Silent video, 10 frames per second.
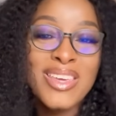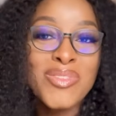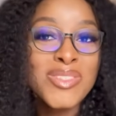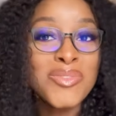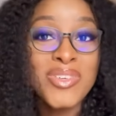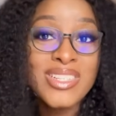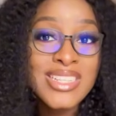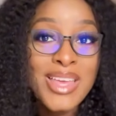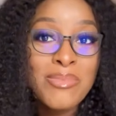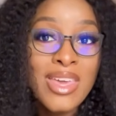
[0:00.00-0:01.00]
If it's your first
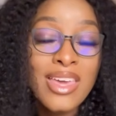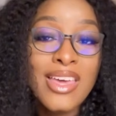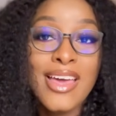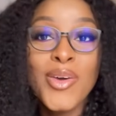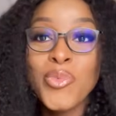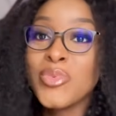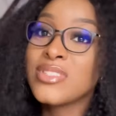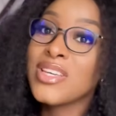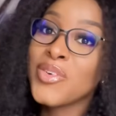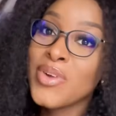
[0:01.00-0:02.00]
time here, I hope you
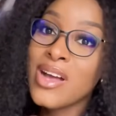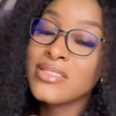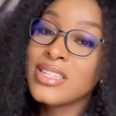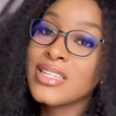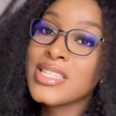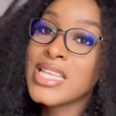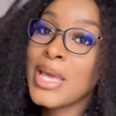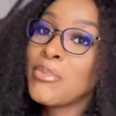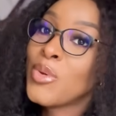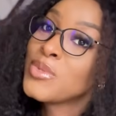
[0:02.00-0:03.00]
stick around because
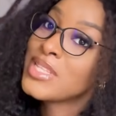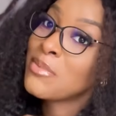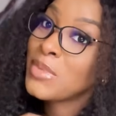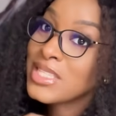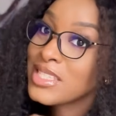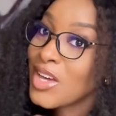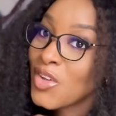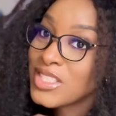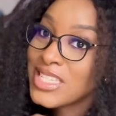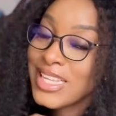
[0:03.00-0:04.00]
I post amazing
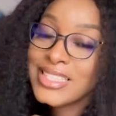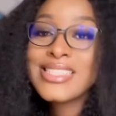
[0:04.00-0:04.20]
content.